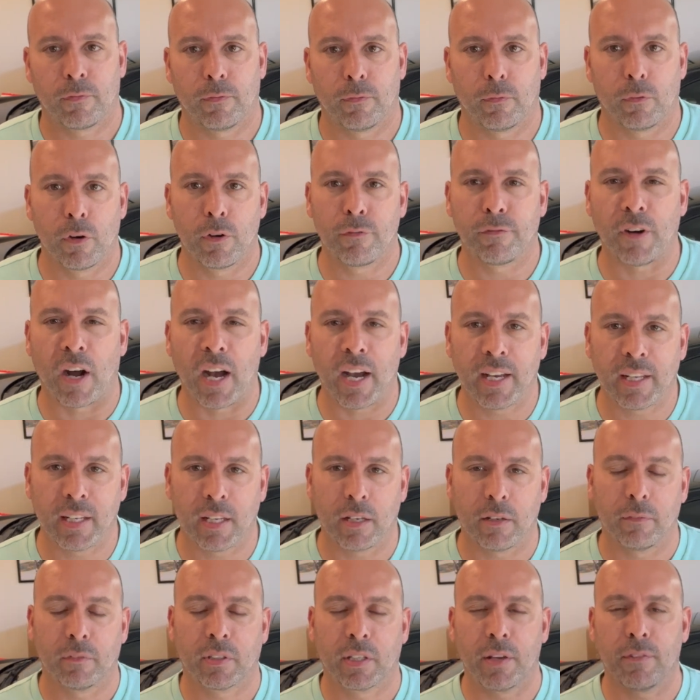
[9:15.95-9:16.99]
refine it
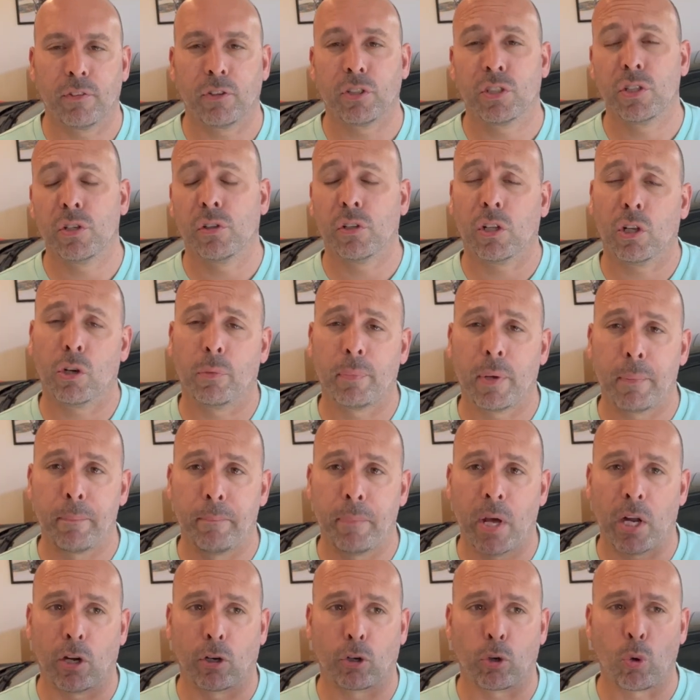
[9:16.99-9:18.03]
and give you a little bit
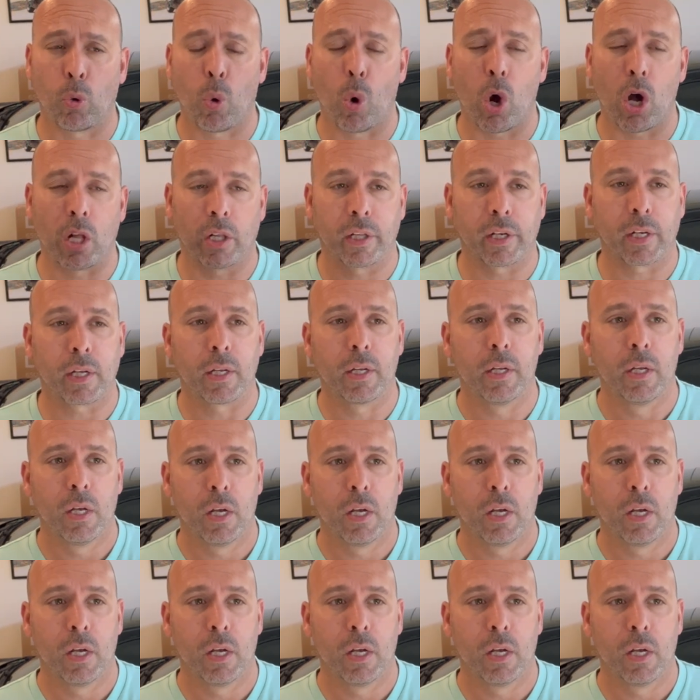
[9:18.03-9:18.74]
better quality.